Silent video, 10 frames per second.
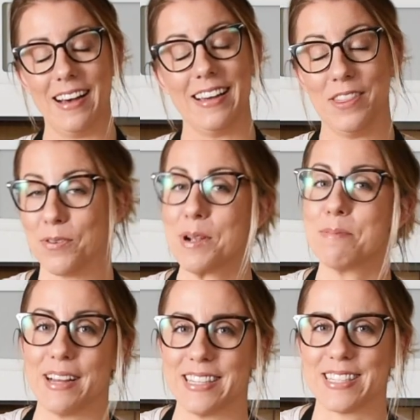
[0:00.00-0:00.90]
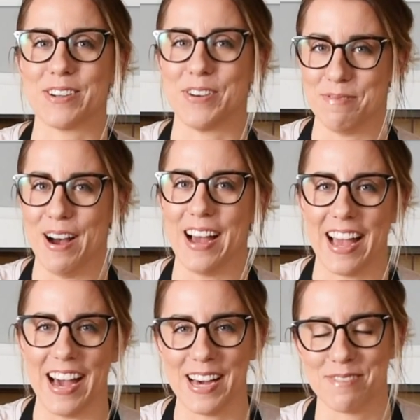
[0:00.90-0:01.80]
in 3 months from my
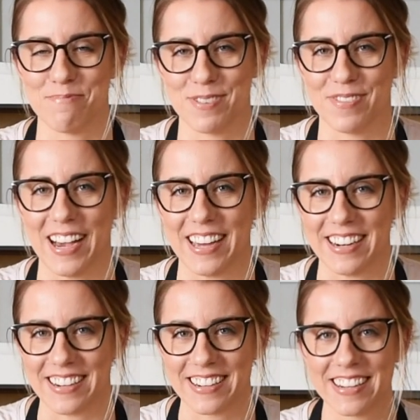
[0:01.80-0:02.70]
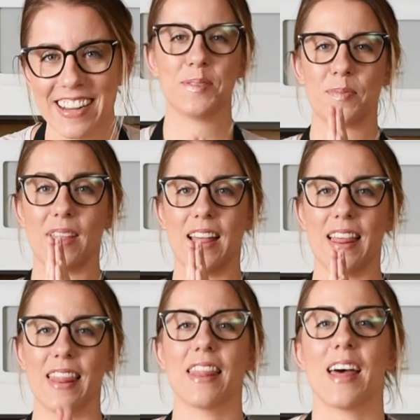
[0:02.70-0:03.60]
ad provider.
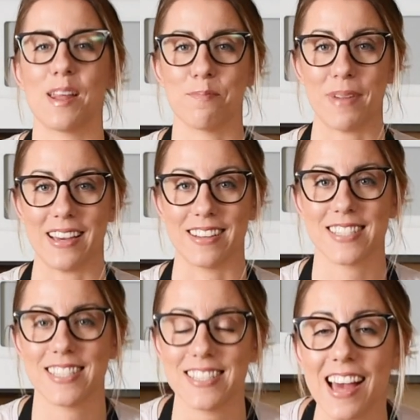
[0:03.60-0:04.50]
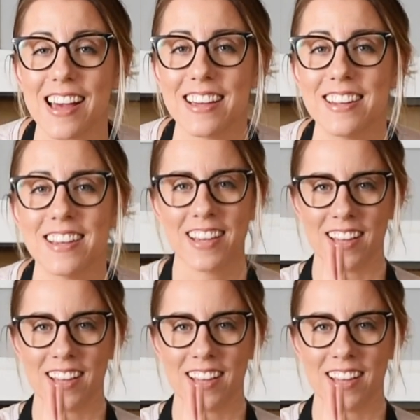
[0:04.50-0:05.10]
That being said,